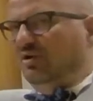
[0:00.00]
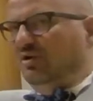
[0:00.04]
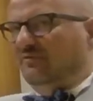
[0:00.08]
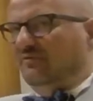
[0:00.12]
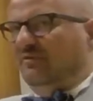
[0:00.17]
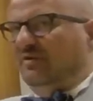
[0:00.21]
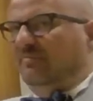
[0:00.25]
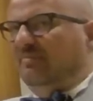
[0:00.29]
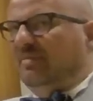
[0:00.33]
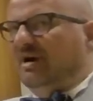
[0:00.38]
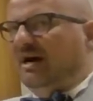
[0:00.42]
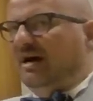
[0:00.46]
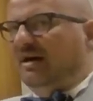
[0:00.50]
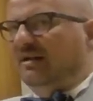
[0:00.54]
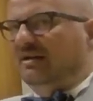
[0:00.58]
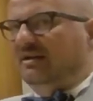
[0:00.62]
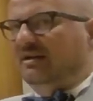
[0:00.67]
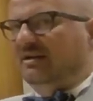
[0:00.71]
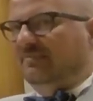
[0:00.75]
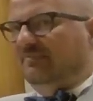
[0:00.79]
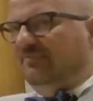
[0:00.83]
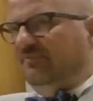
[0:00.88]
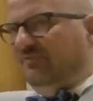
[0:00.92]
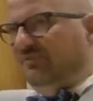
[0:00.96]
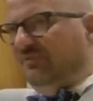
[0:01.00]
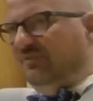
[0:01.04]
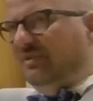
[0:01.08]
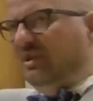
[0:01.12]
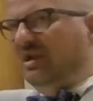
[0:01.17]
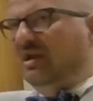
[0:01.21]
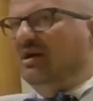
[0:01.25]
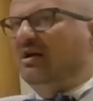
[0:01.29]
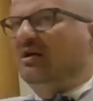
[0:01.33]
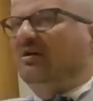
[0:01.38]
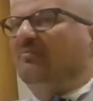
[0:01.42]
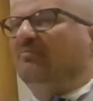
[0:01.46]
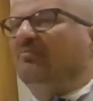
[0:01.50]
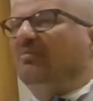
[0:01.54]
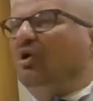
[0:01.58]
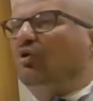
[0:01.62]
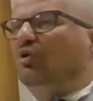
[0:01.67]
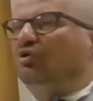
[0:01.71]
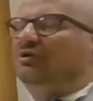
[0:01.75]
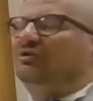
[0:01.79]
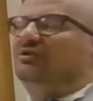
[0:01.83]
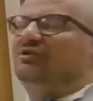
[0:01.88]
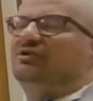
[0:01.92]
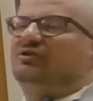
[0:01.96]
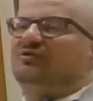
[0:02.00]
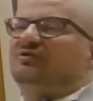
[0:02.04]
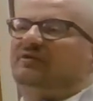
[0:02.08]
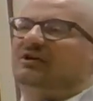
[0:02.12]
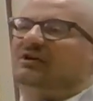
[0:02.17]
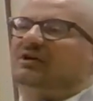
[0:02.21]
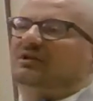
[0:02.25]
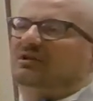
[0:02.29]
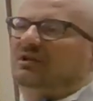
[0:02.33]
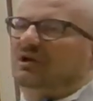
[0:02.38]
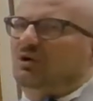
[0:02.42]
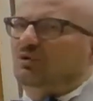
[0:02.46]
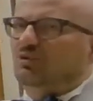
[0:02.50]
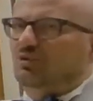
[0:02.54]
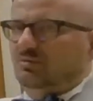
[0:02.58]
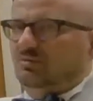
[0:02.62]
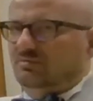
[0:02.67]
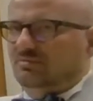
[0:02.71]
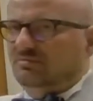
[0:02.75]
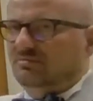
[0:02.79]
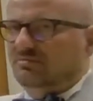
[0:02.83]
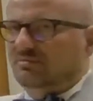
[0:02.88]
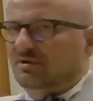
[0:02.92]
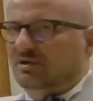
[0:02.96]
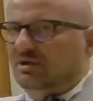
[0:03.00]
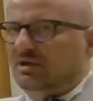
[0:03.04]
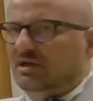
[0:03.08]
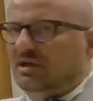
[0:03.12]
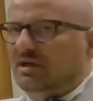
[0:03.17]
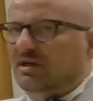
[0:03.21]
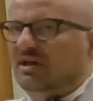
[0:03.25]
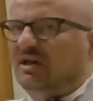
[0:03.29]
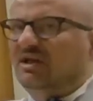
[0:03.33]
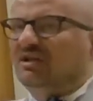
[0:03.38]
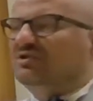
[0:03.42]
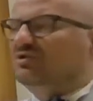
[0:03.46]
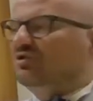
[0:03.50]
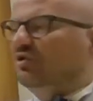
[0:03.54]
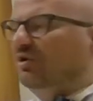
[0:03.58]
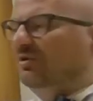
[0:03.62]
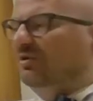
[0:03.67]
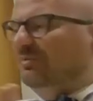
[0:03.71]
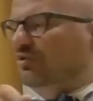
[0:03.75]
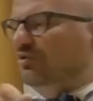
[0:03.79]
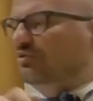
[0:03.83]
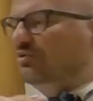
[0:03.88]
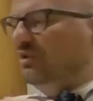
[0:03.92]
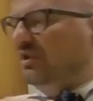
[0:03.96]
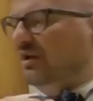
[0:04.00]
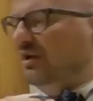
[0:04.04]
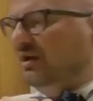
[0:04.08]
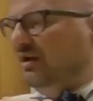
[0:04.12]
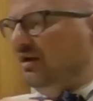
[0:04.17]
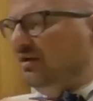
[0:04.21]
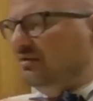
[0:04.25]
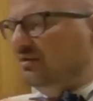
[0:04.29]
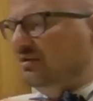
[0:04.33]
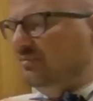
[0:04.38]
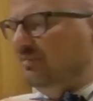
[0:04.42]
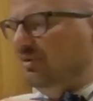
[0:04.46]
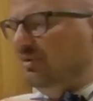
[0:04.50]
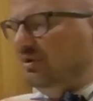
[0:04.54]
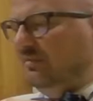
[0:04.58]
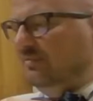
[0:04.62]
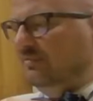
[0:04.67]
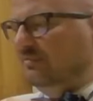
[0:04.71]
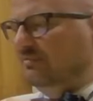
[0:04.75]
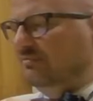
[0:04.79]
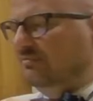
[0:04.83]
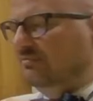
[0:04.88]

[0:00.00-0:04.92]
the body, motion is very low. It's almost neglectable.